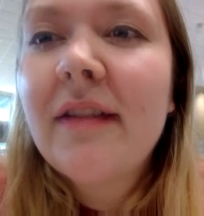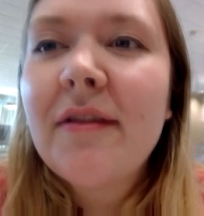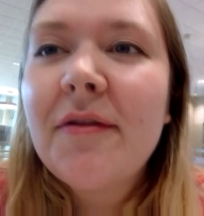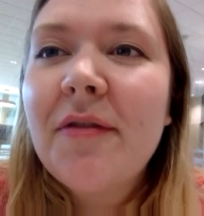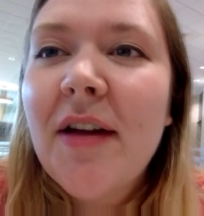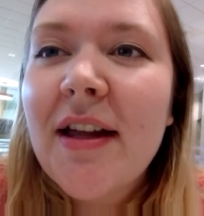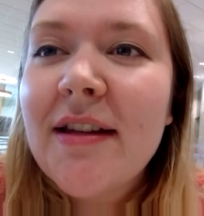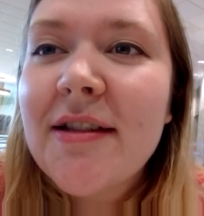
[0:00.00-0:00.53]

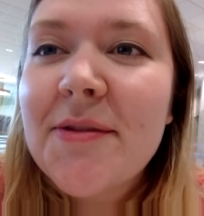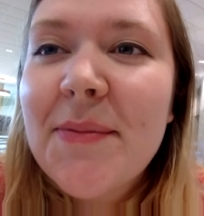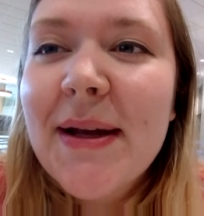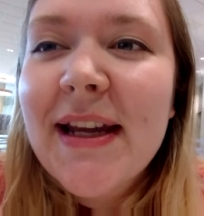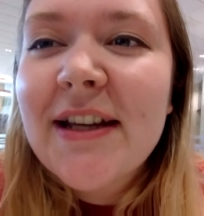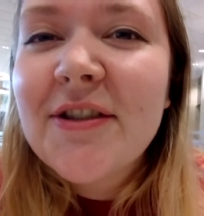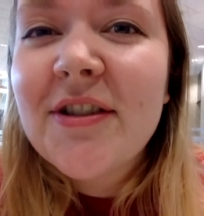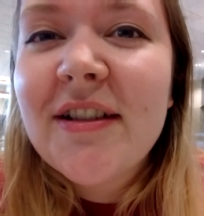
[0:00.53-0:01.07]
Fans, Meggie
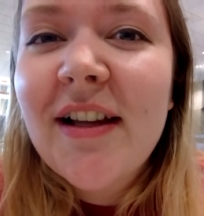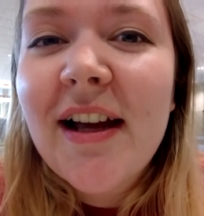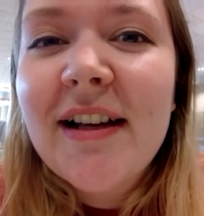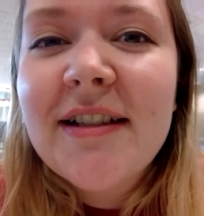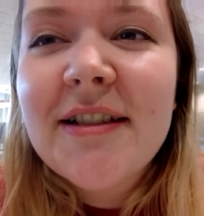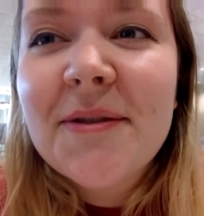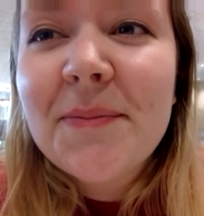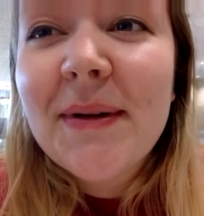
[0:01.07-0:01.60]
just lied
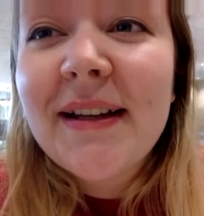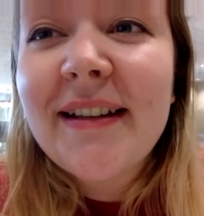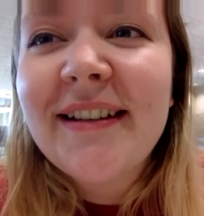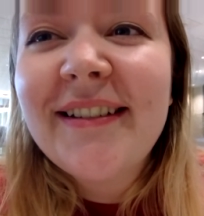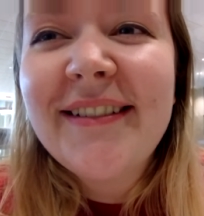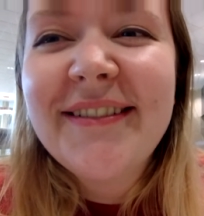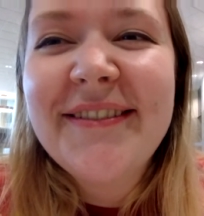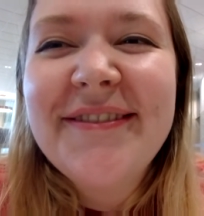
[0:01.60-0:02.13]
to me.
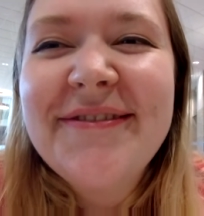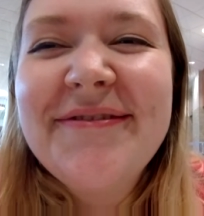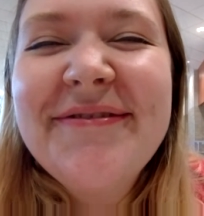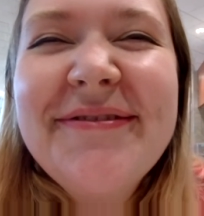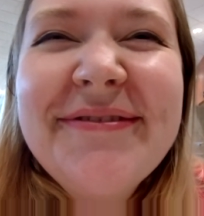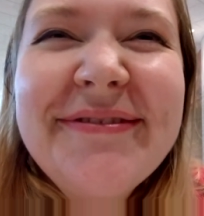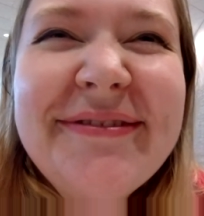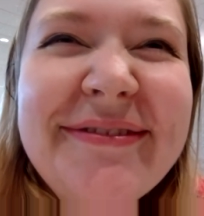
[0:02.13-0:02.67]

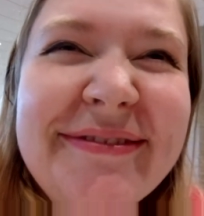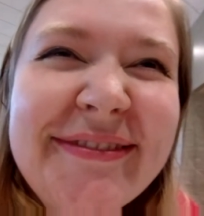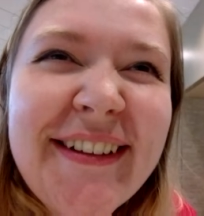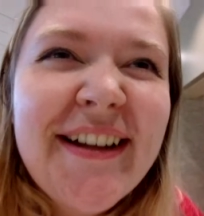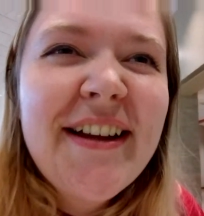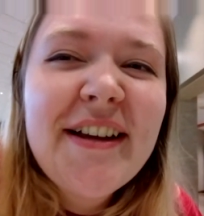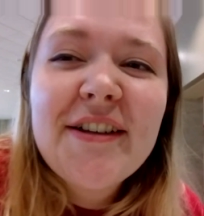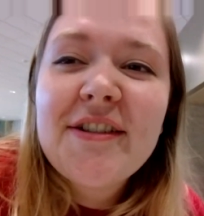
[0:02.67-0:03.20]

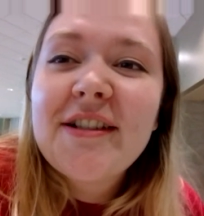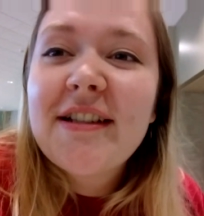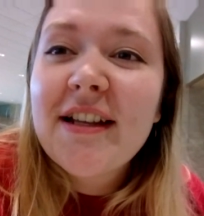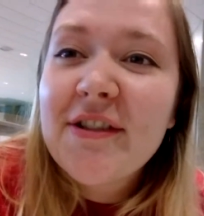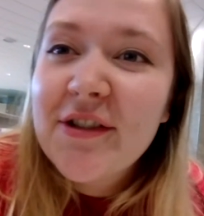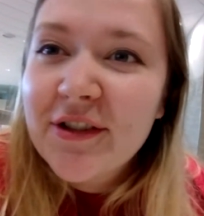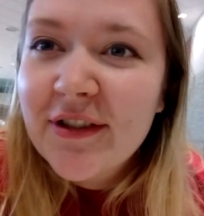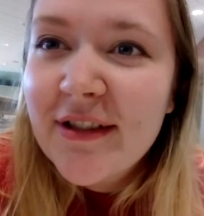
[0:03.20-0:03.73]
She said
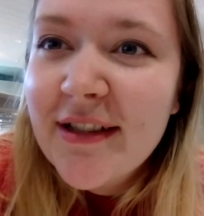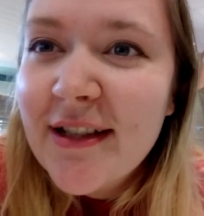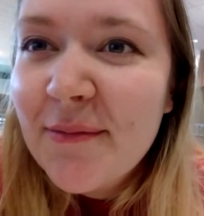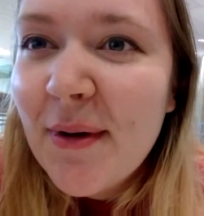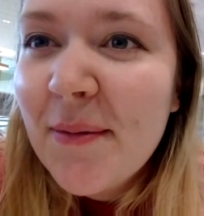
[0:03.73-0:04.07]
she could see my